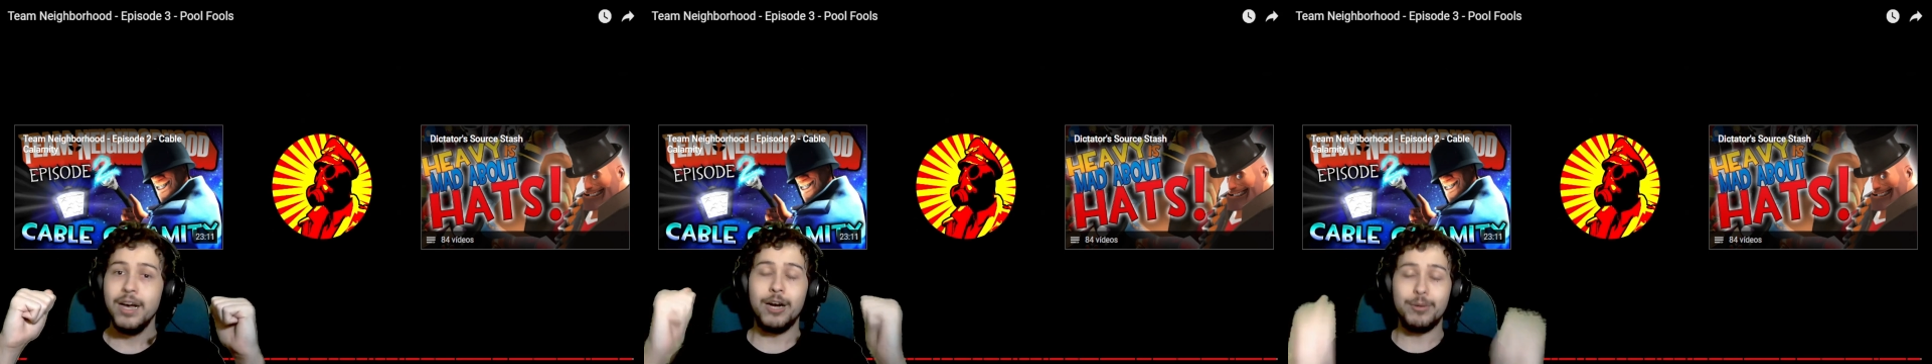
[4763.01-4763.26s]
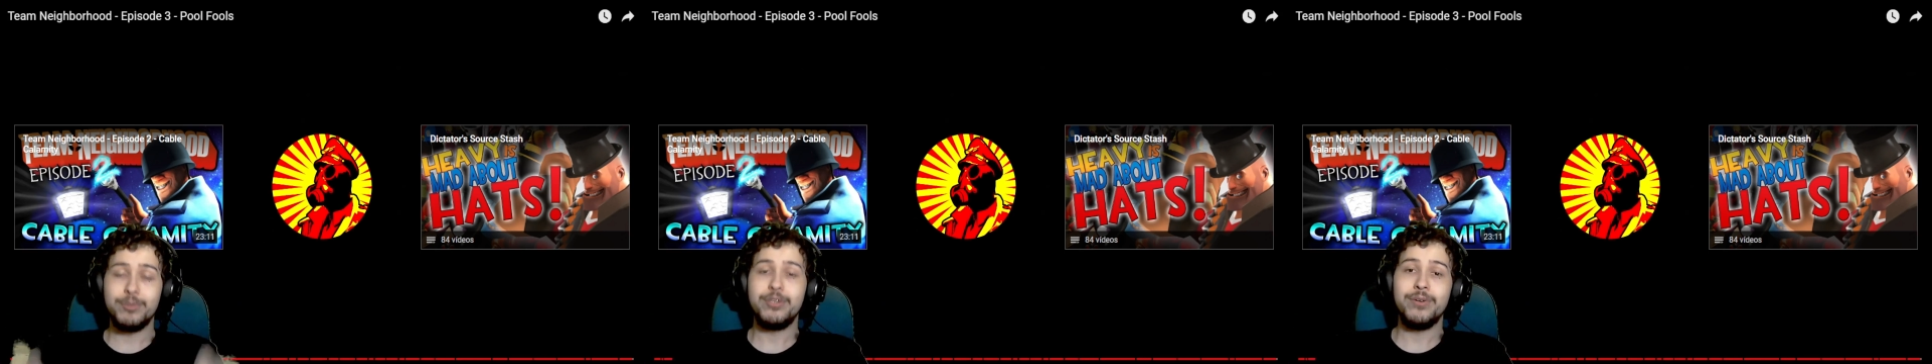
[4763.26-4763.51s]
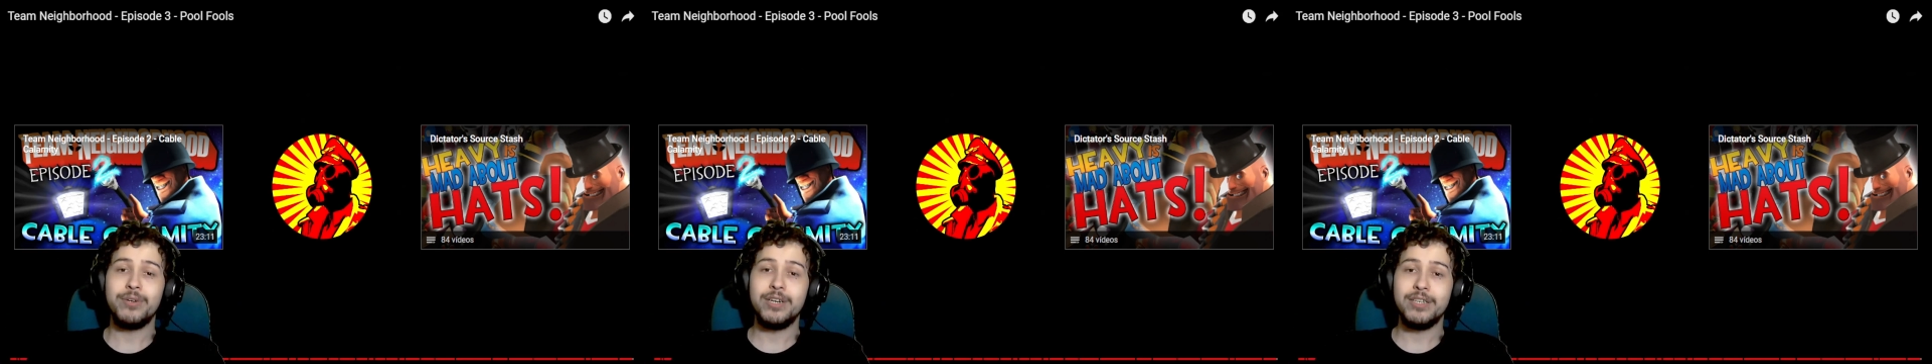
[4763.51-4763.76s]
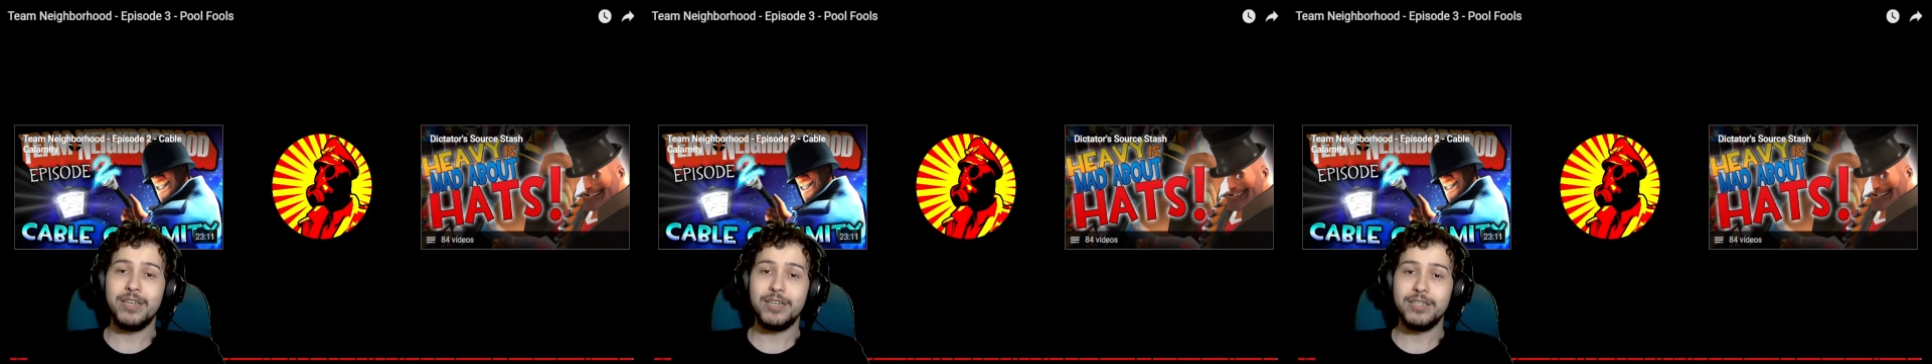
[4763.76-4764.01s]
I hope to see you
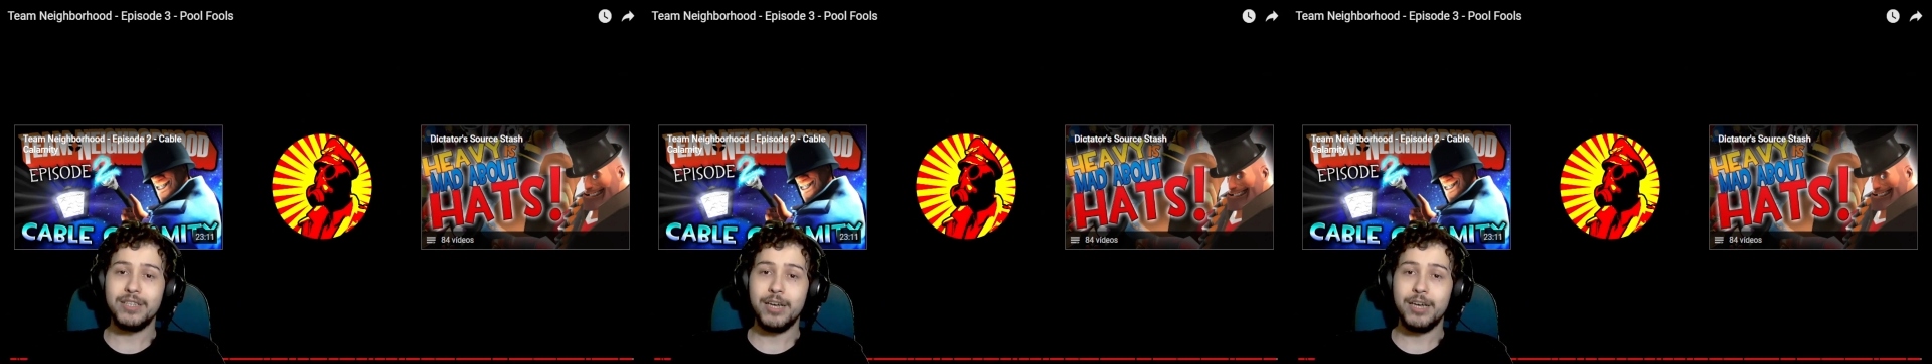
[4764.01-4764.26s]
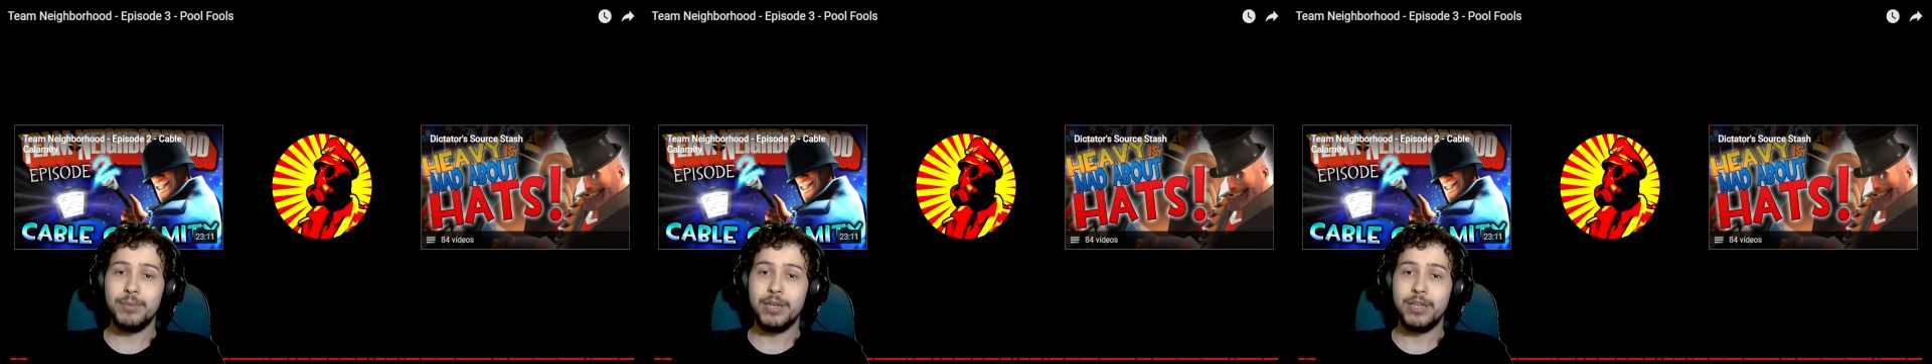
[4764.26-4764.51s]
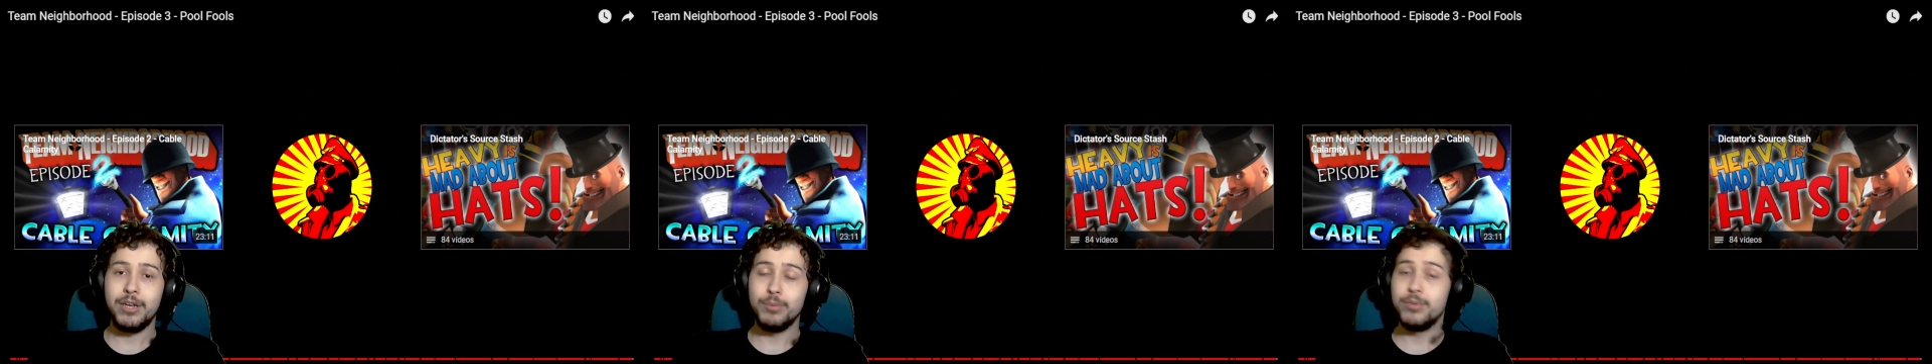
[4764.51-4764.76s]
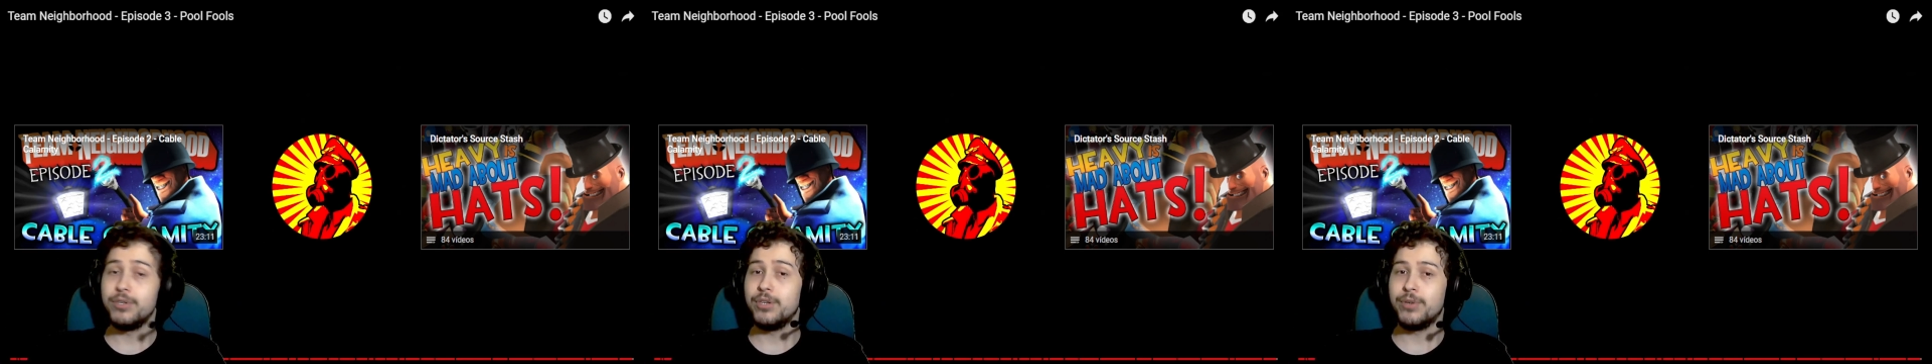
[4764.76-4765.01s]
guys next time, and I
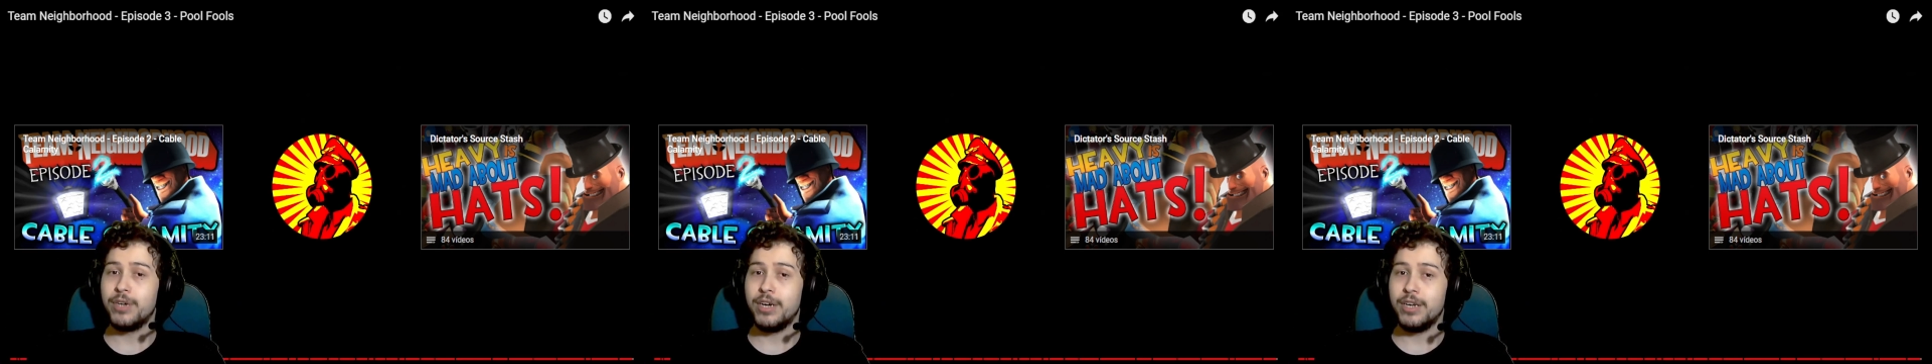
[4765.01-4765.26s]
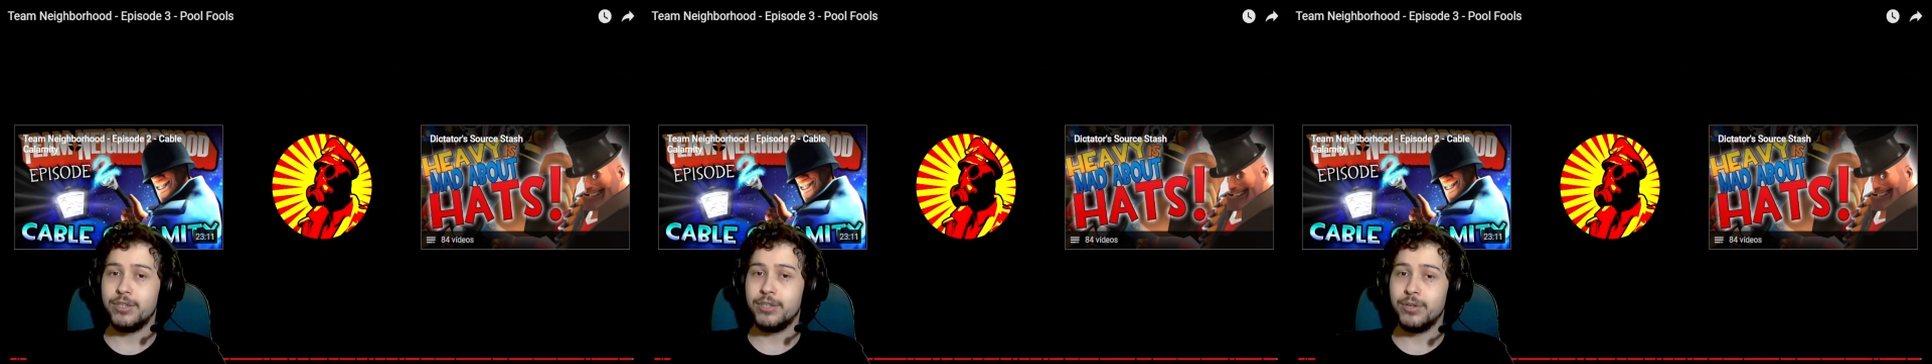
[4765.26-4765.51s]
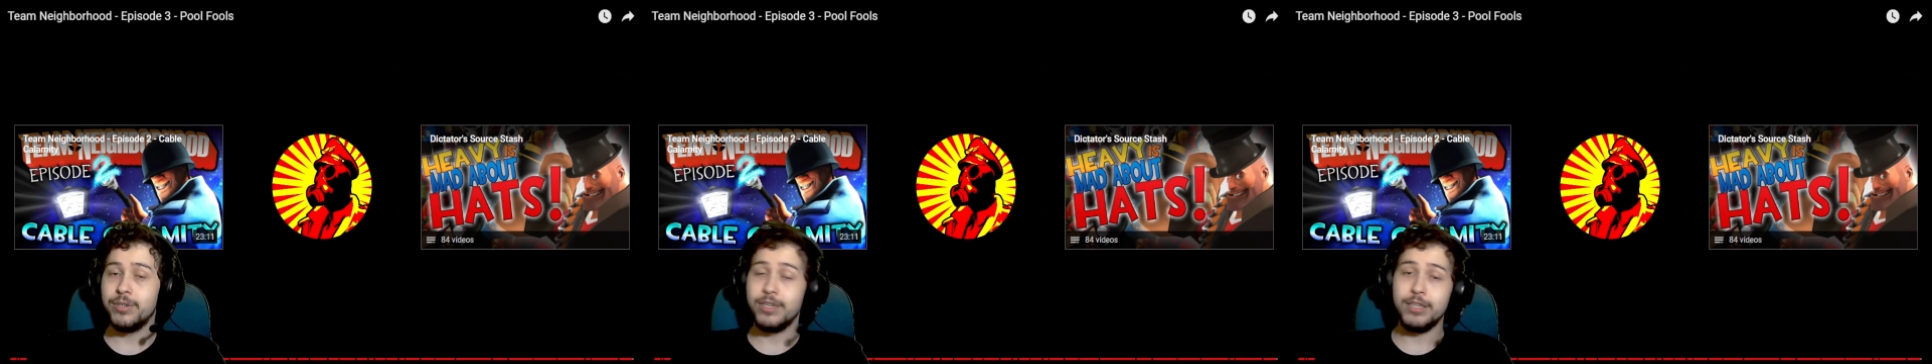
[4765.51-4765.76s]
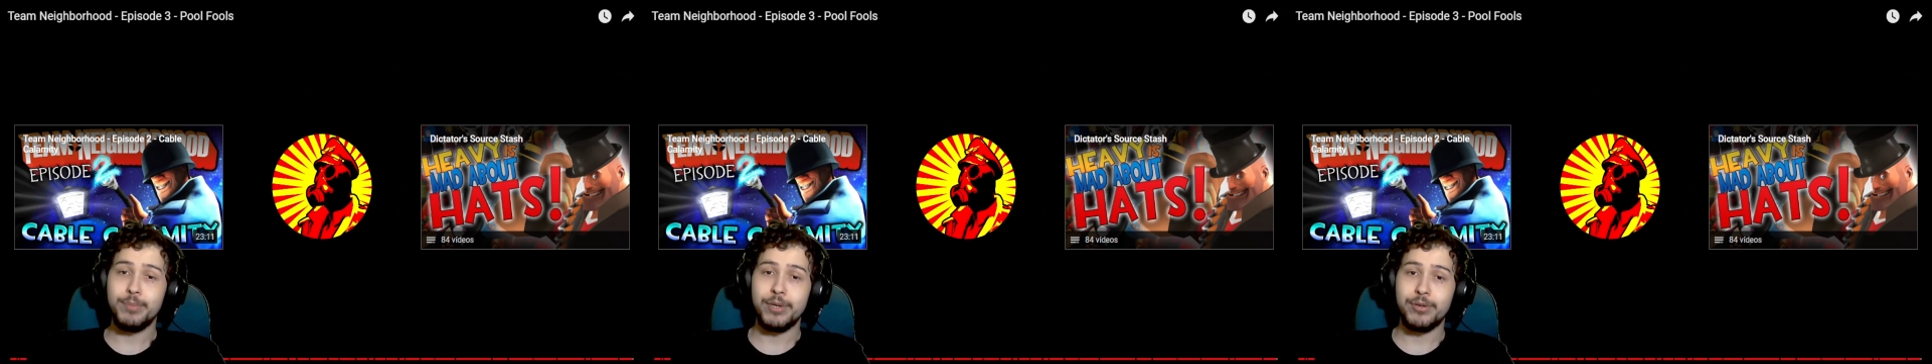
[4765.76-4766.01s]
hope to see you guys on
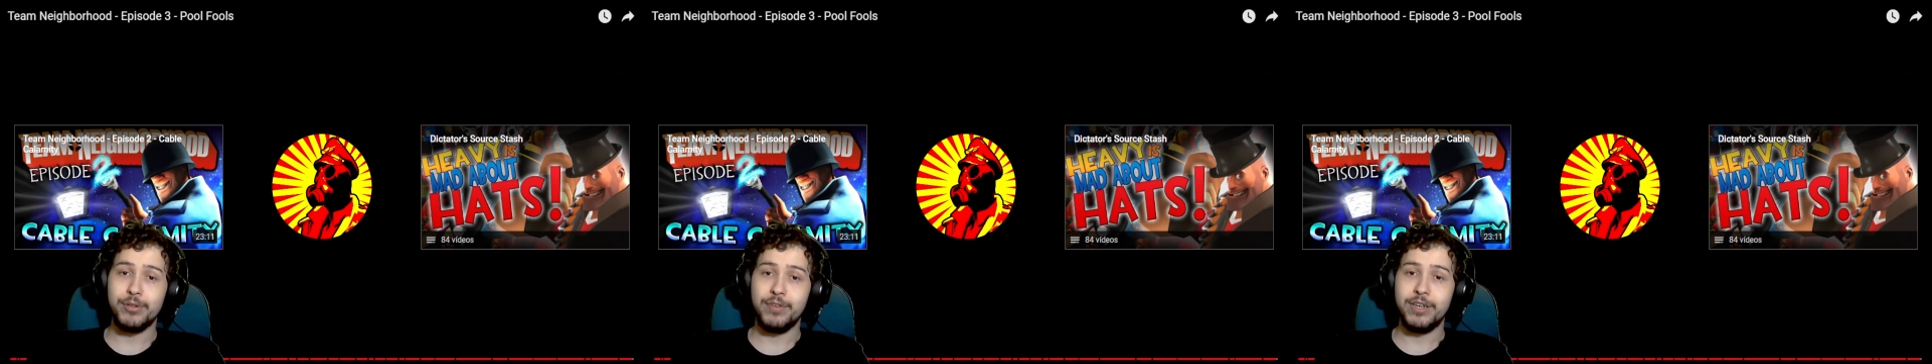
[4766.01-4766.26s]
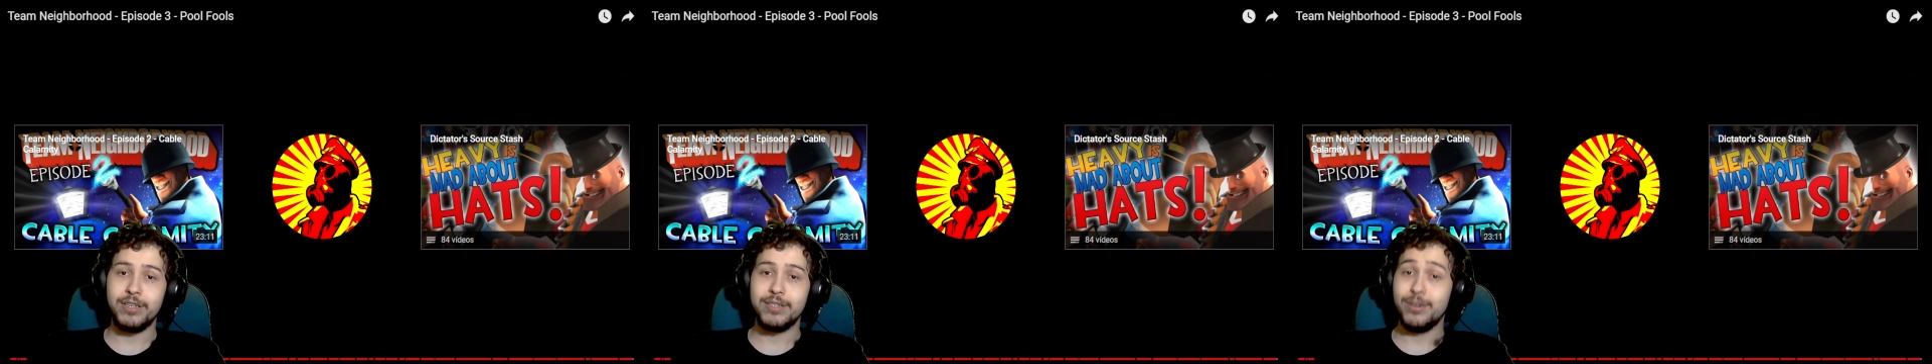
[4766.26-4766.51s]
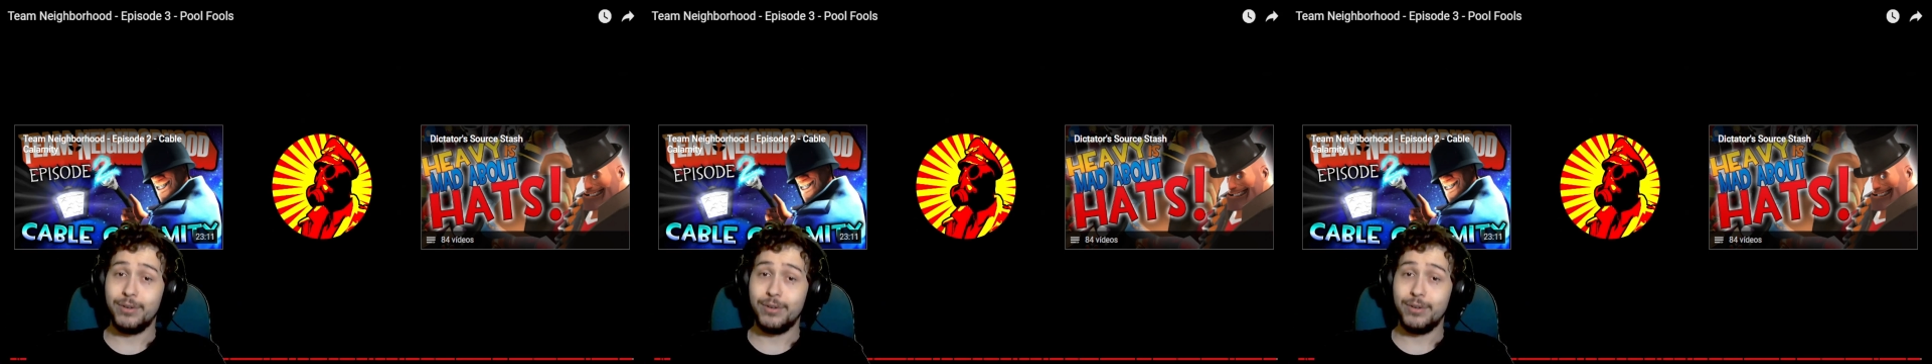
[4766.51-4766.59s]
these special events.